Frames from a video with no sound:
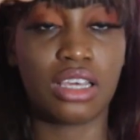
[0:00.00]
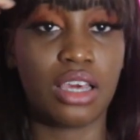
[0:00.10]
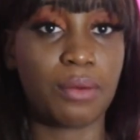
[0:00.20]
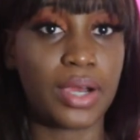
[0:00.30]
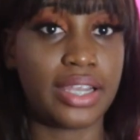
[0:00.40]

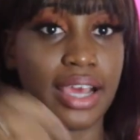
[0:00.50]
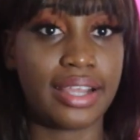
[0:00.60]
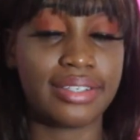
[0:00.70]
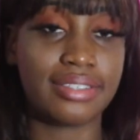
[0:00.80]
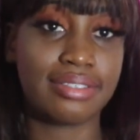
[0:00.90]
and
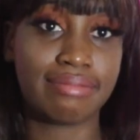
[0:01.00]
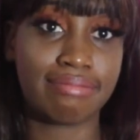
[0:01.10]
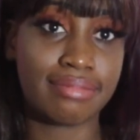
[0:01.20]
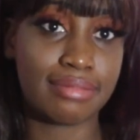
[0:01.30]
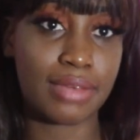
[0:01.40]
whatnot.
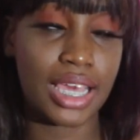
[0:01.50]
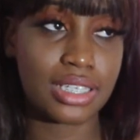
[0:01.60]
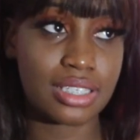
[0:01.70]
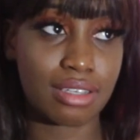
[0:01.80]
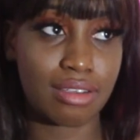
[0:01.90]
My
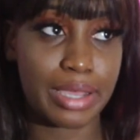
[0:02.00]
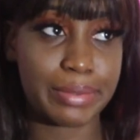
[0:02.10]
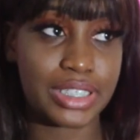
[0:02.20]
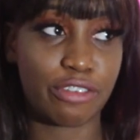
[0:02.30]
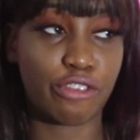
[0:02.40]
Instagram
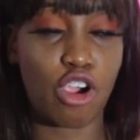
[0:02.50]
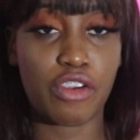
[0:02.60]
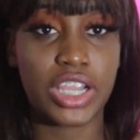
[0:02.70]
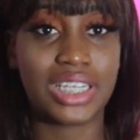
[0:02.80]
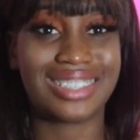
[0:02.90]
is
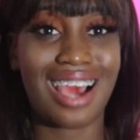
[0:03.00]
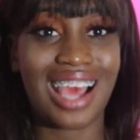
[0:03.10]
foreign.cama.